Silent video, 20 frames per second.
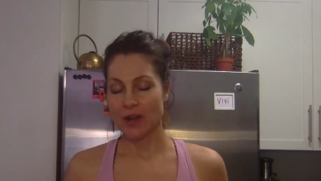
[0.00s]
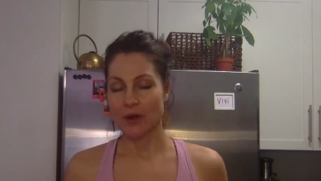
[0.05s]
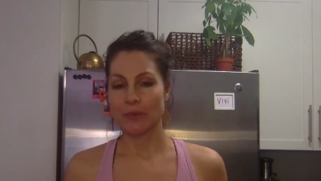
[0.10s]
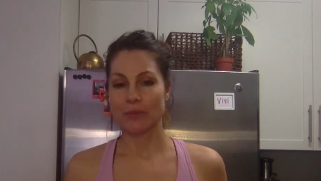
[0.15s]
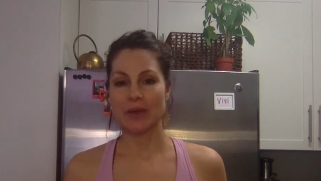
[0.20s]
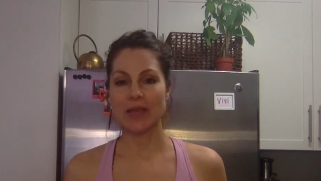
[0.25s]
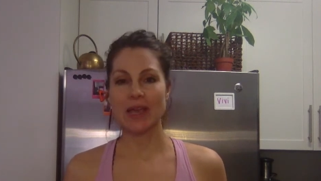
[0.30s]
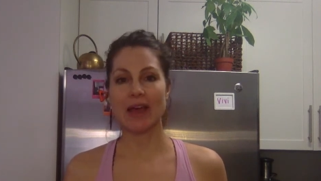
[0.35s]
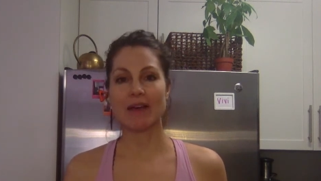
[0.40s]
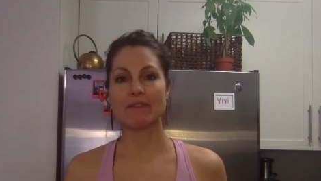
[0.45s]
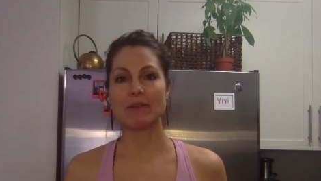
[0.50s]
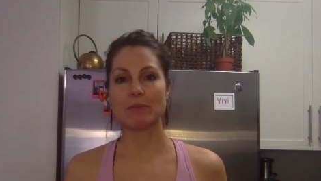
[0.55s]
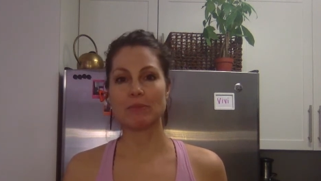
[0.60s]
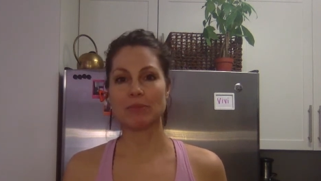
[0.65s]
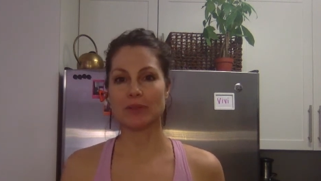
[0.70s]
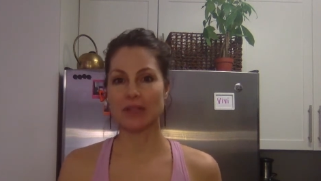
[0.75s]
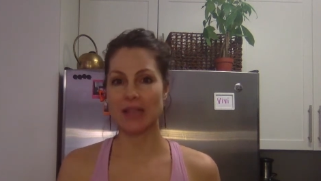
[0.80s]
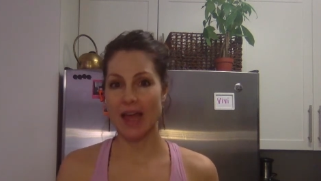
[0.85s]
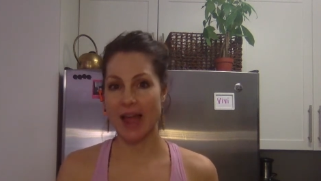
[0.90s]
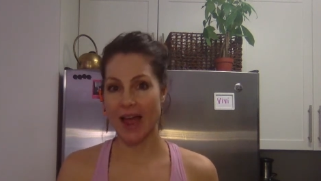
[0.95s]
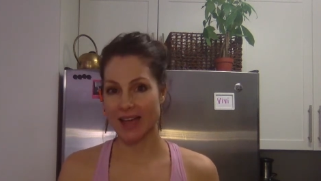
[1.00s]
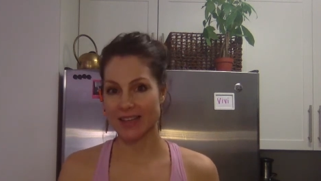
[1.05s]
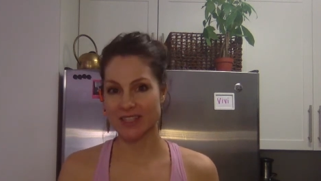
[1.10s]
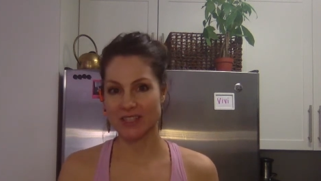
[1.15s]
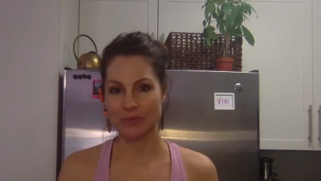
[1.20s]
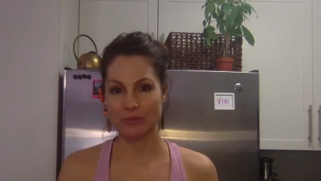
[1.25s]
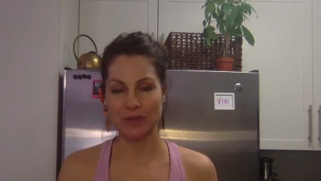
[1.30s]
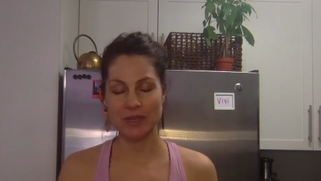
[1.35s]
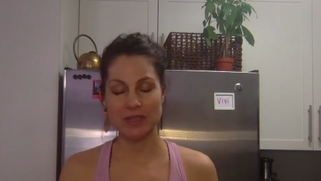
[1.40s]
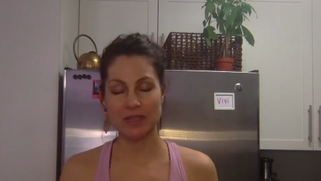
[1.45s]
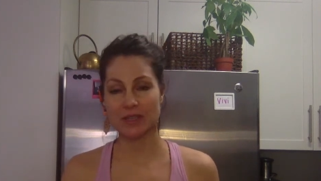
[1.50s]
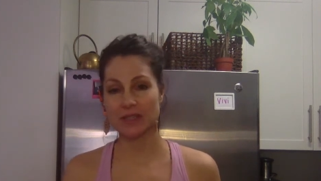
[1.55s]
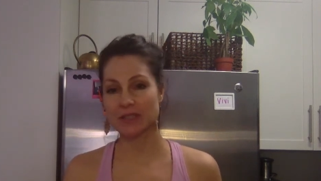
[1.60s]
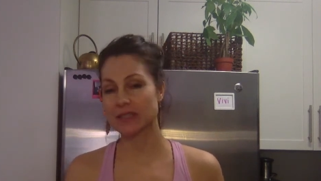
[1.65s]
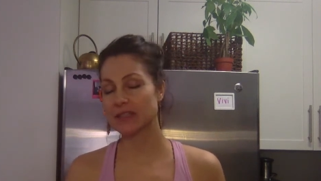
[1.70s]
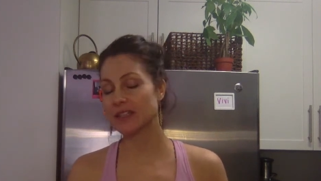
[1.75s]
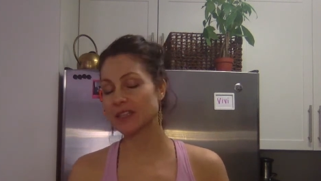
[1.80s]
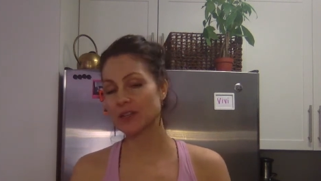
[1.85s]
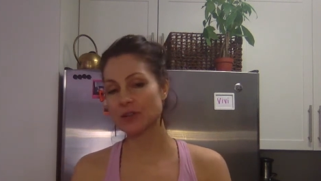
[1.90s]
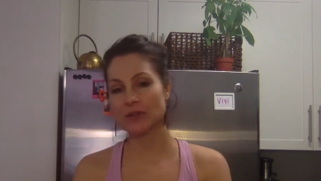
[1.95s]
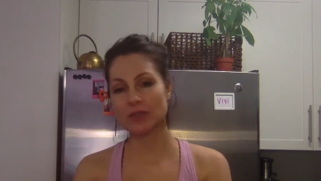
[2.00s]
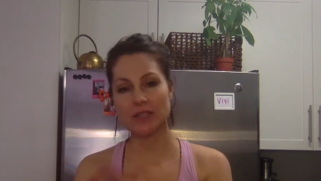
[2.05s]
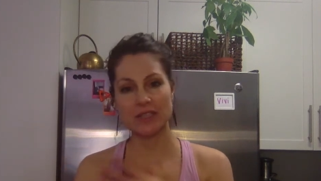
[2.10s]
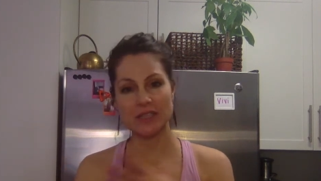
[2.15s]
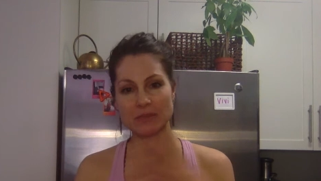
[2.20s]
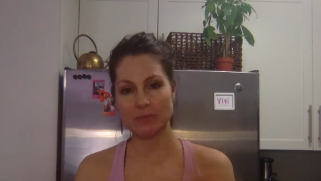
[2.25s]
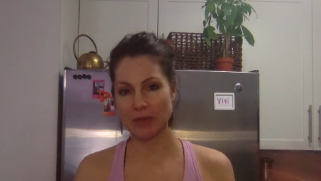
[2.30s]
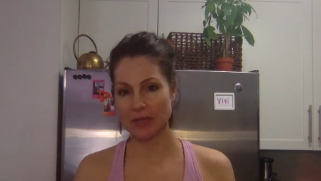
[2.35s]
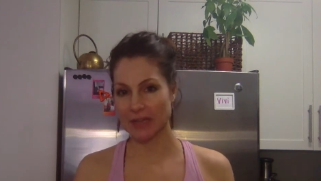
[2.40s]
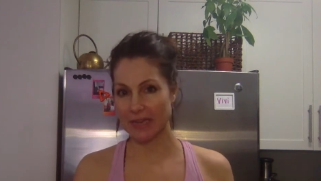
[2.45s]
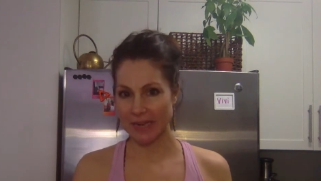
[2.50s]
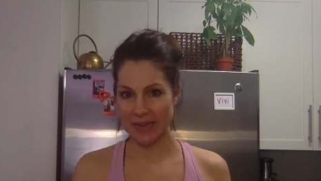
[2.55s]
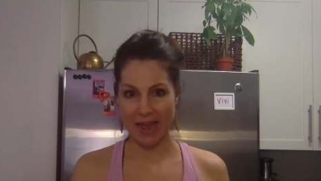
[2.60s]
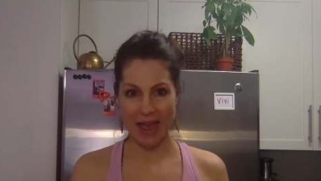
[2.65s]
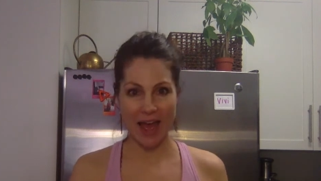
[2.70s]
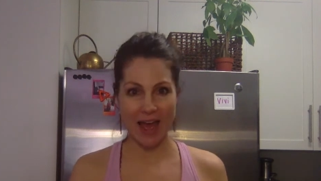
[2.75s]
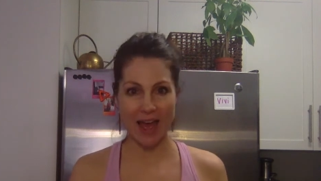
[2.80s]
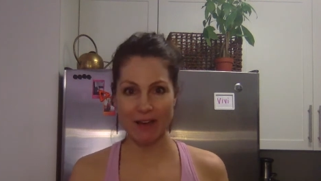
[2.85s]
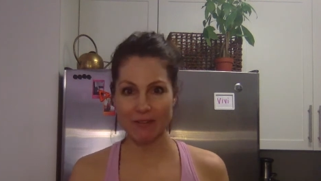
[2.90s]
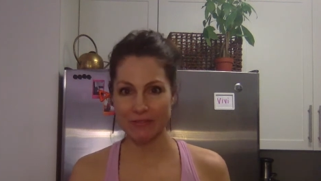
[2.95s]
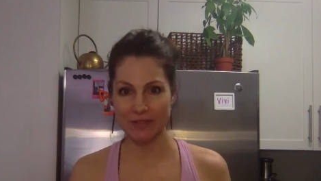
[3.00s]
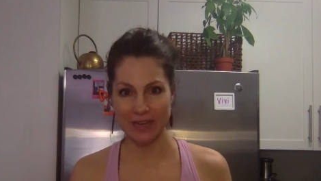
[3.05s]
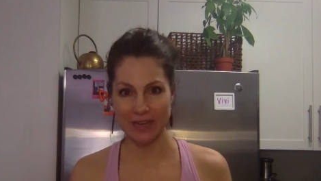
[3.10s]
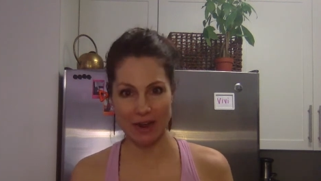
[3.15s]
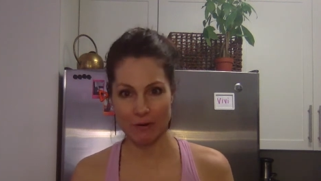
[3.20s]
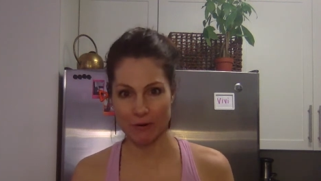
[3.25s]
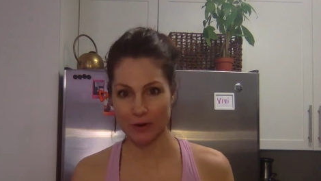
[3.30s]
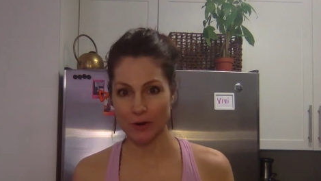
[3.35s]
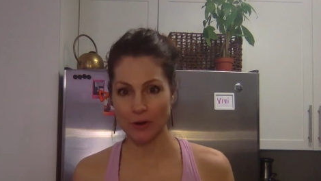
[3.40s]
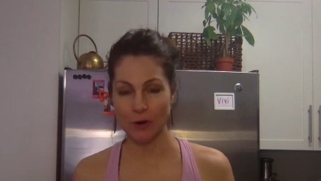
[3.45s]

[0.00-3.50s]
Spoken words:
We have a blast. We literally spend like half an hour